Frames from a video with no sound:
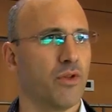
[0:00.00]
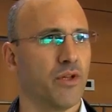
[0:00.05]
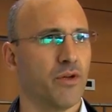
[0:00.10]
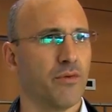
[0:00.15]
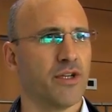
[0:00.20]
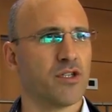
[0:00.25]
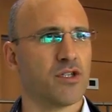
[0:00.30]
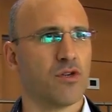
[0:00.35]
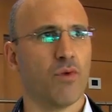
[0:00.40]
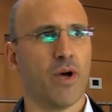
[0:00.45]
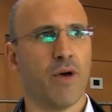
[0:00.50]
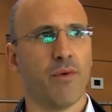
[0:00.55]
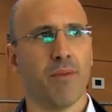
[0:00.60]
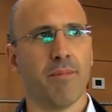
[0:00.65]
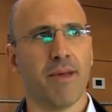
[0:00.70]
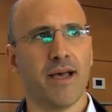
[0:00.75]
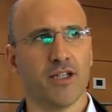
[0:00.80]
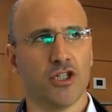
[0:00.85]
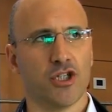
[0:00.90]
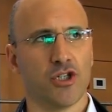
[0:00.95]
the reason why we
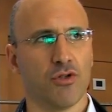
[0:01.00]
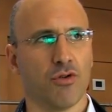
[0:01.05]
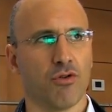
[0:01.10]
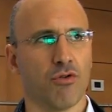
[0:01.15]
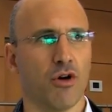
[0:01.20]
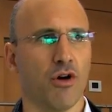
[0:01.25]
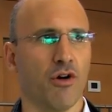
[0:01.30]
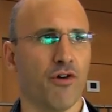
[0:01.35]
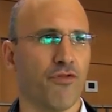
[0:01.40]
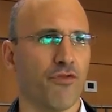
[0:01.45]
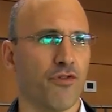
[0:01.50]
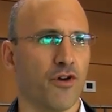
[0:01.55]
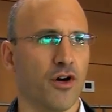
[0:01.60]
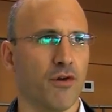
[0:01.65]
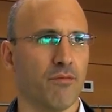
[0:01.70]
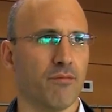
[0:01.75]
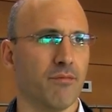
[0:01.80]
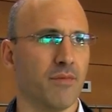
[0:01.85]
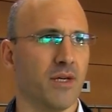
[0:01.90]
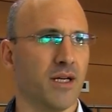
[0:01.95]
managed to grow
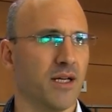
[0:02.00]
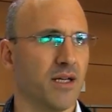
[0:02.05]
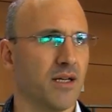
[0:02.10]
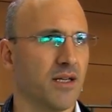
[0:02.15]
from